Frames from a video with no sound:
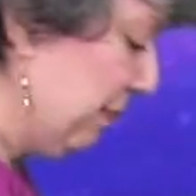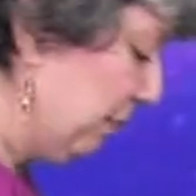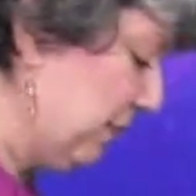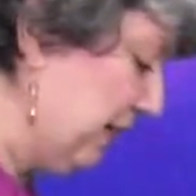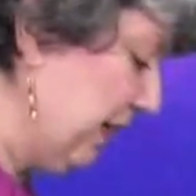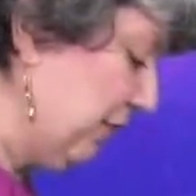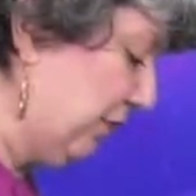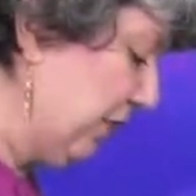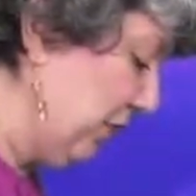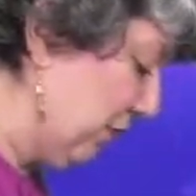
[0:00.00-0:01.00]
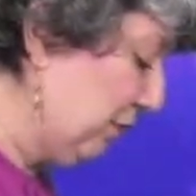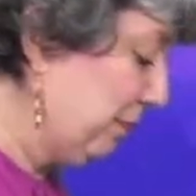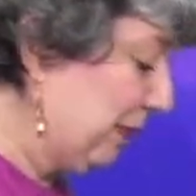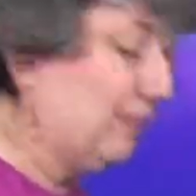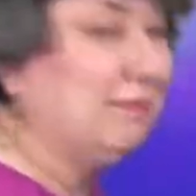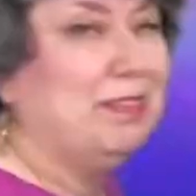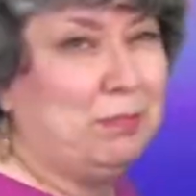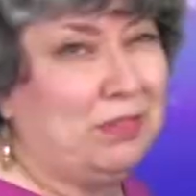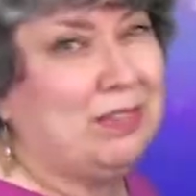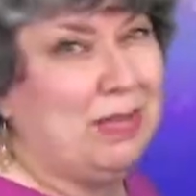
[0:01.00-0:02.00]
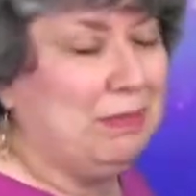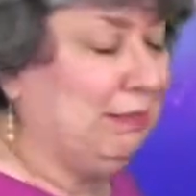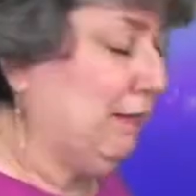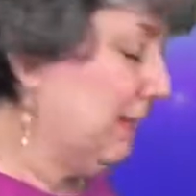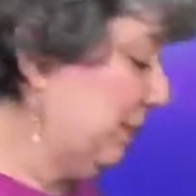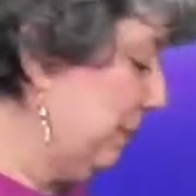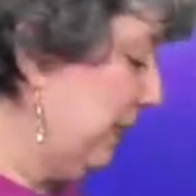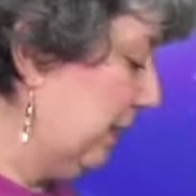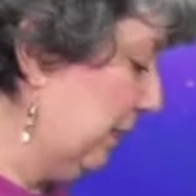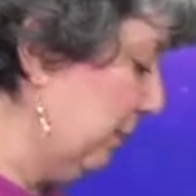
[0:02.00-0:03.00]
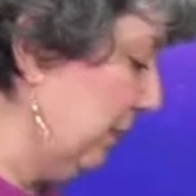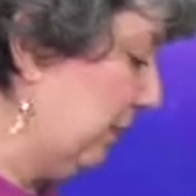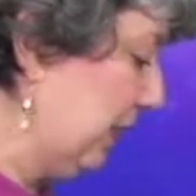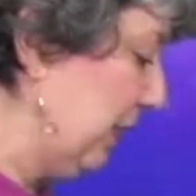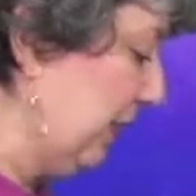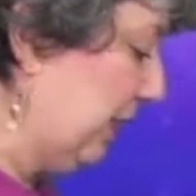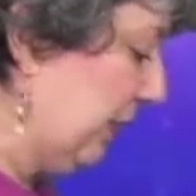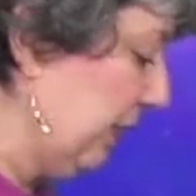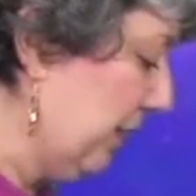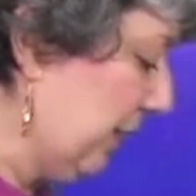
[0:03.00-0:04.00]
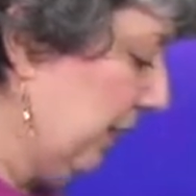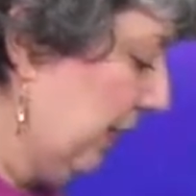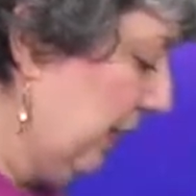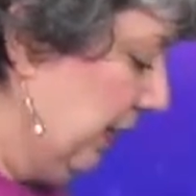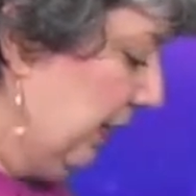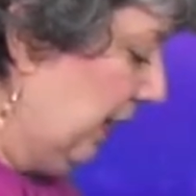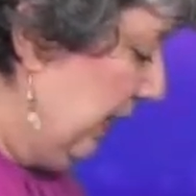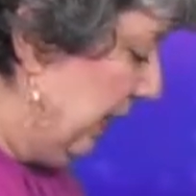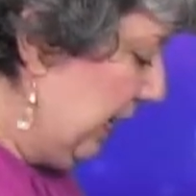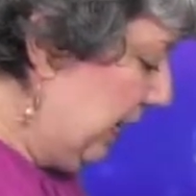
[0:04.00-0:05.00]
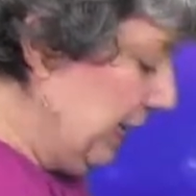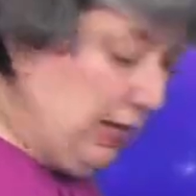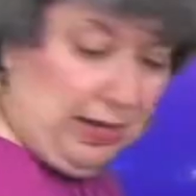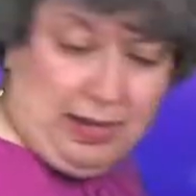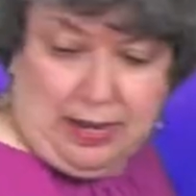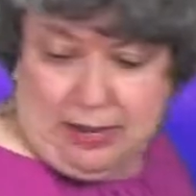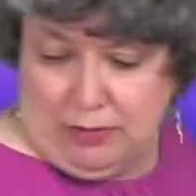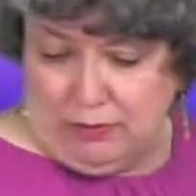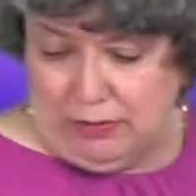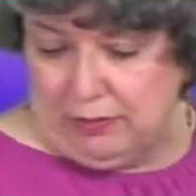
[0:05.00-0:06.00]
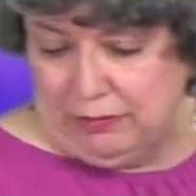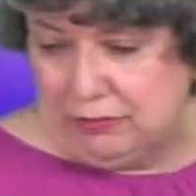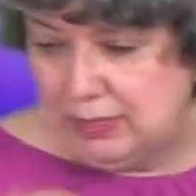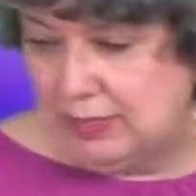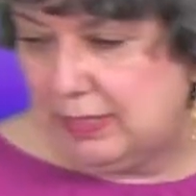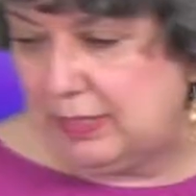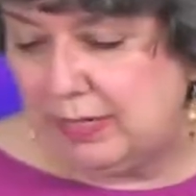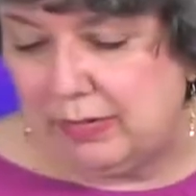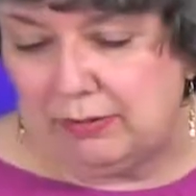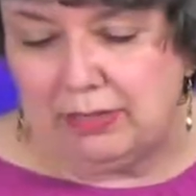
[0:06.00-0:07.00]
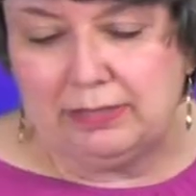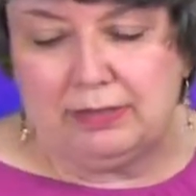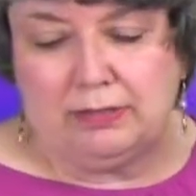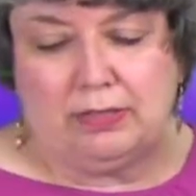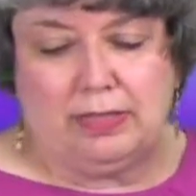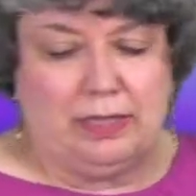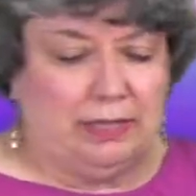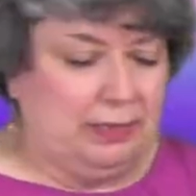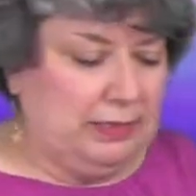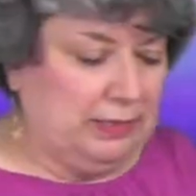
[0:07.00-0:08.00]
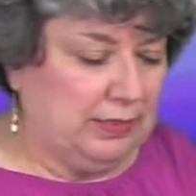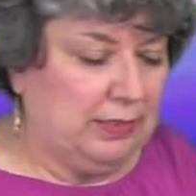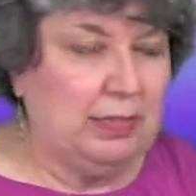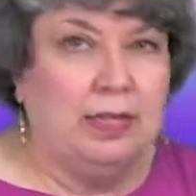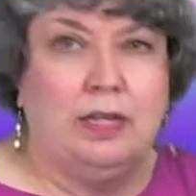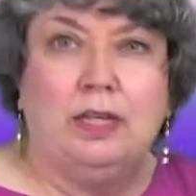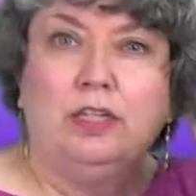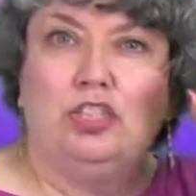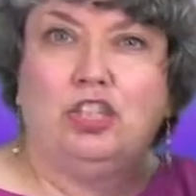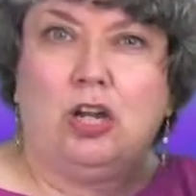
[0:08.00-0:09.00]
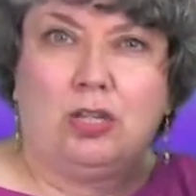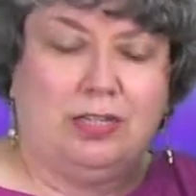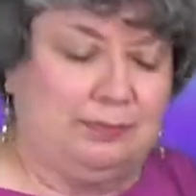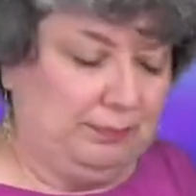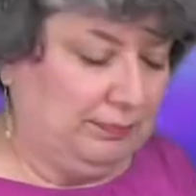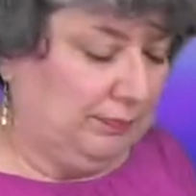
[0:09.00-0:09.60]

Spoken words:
apple cider vinegar, but the balsamic does make a little bit of a kick here. And now, for the secret ingredient, chocolate.